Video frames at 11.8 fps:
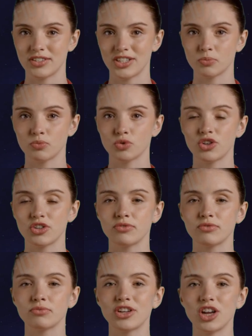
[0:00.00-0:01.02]
Step 4.
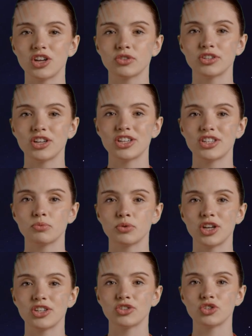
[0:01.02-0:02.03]
On the next
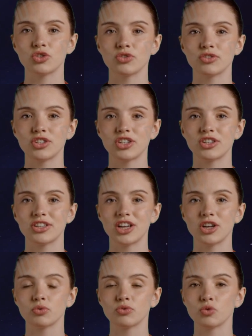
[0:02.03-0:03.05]
page, you'll see an
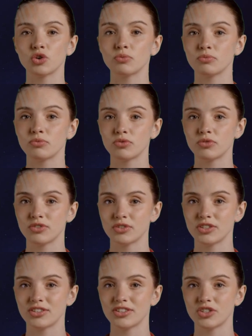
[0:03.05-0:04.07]
account form.
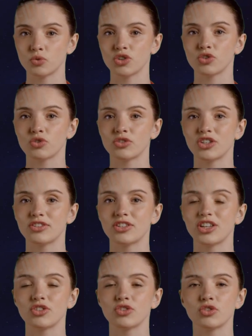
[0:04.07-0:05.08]
This is where you'll need
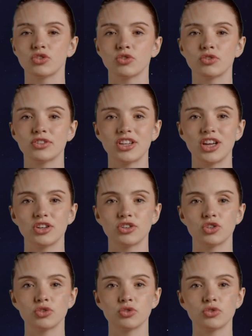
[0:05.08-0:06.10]
to enter your
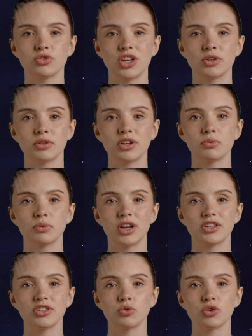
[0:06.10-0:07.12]
desired username and
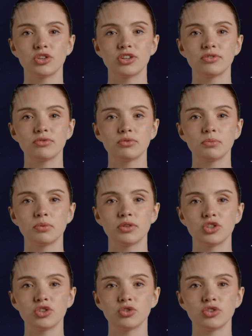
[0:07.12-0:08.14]
password.
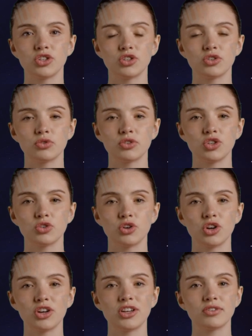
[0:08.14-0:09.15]
Be sure to choose a
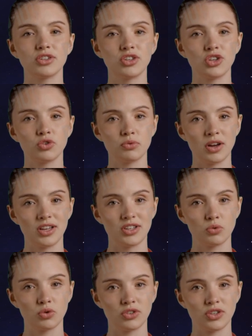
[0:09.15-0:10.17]
strong and secure
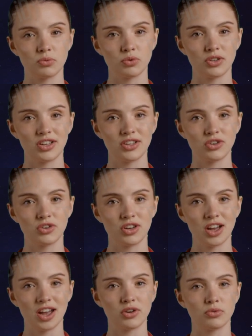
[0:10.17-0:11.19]
password to protect your
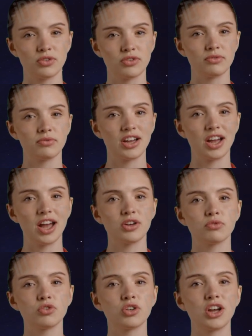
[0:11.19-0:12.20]
account.
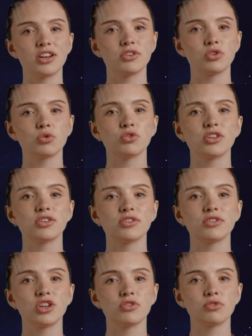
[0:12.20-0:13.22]
After that, you'll need
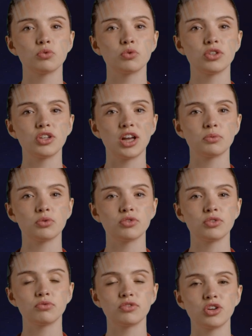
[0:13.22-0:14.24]
to solve the
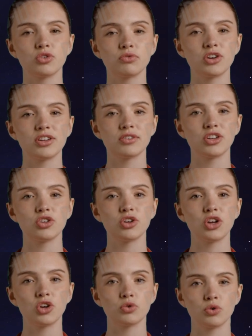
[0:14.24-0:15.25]
reCAPTCHA to verify that you're
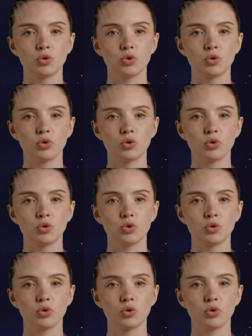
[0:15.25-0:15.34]
not a